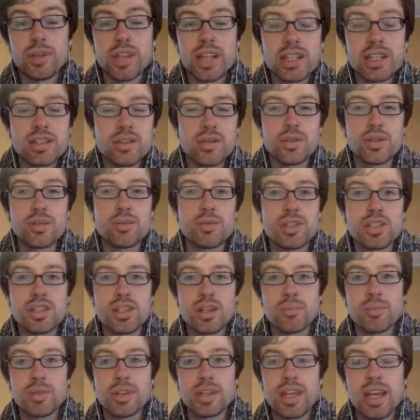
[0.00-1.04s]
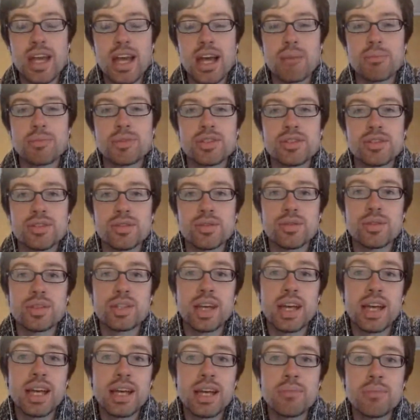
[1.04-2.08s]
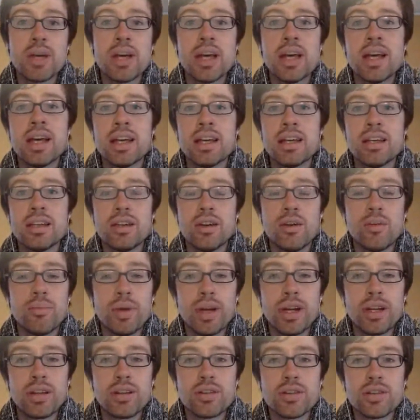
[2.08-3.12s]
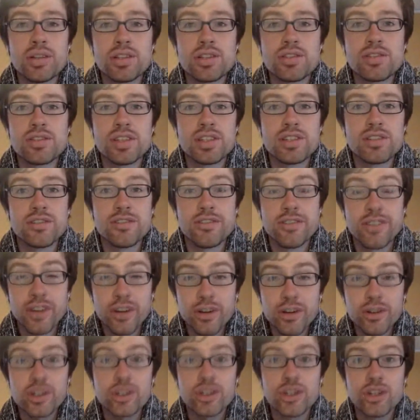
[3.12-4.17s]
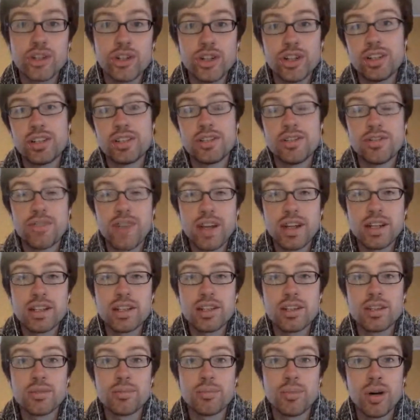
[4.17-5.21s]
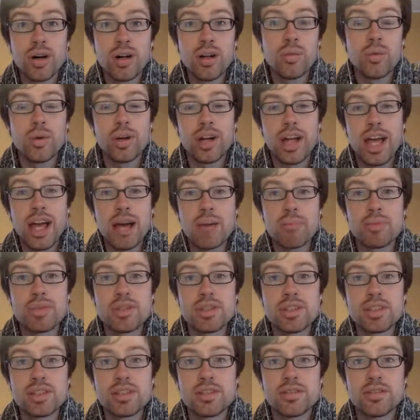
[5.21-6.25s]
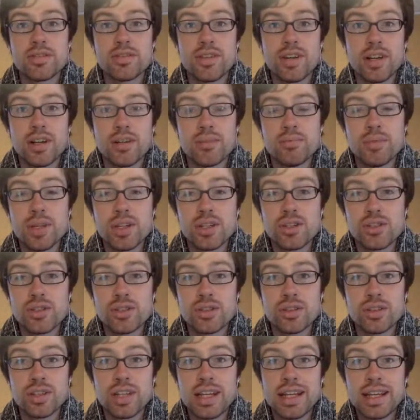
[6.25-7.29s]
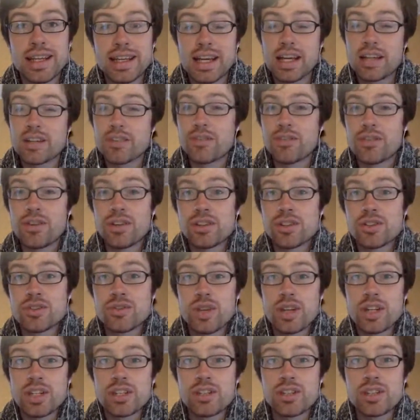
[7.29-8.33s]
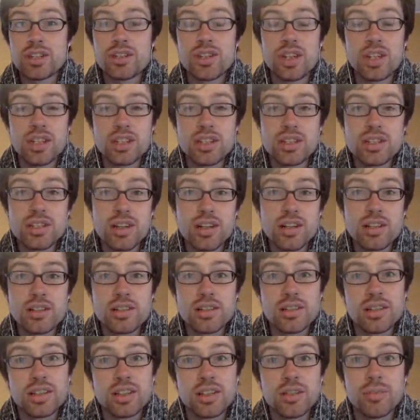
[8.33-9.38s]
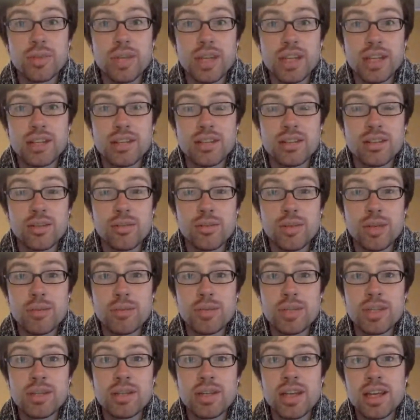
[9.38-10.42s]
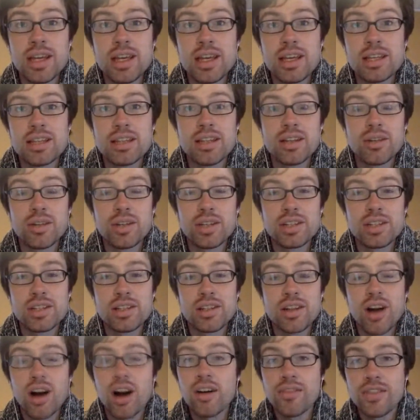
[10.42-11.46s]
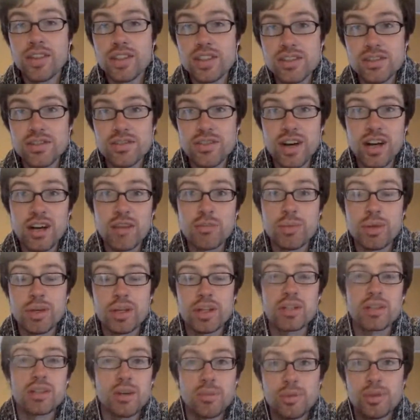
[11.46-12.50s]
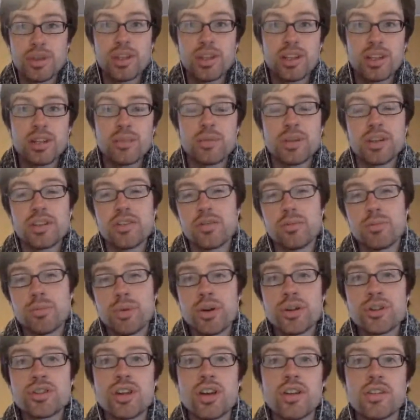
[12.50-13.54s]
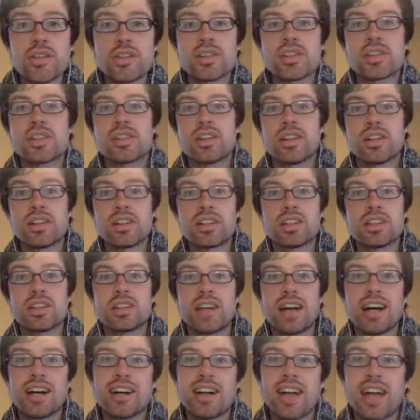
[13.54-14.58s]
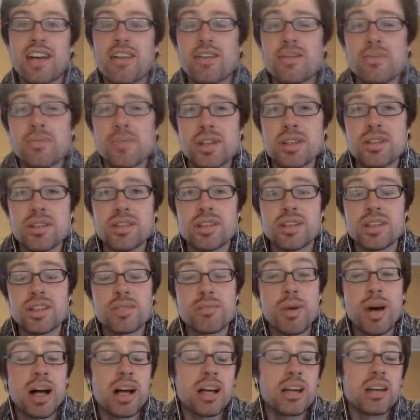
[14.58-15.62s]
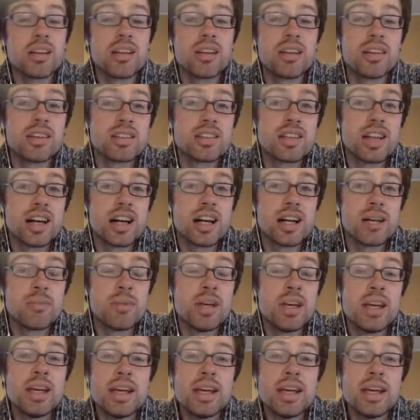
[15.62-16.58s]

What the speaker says: That's going to be something that happens through the game. Baylor is very good defending the ball. What happens if Mitchell kind of frustrates Jalen Suggs a little bit? Maybe gets an offensive foul picked up with a little bit of a push-off because Suggs is tired of having Mitchell in his pocket all the time.